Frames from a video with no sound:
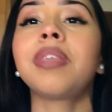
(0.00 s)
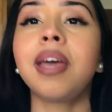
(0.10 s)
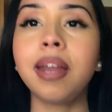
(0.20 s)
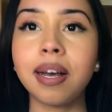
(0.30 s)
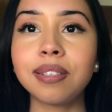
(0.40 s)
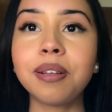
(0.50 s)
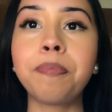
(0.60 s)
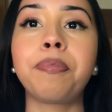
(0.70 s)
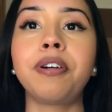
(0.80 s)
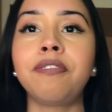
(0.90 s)
It has the
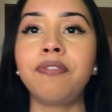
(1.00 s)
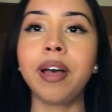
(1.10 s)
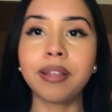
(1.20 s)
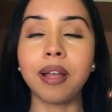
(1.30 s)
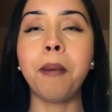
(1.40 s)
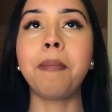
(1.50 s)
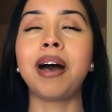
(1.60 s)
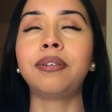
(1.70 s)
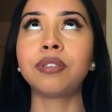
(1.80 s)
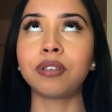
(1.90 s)
perfect
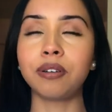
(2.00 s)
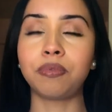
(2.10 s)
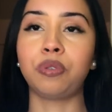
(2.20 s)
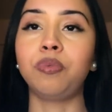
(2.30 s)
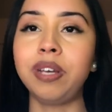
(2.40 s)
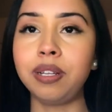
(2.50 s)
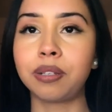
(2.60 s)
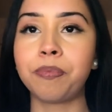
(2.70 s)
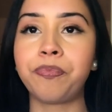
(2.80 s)
amount of sweet.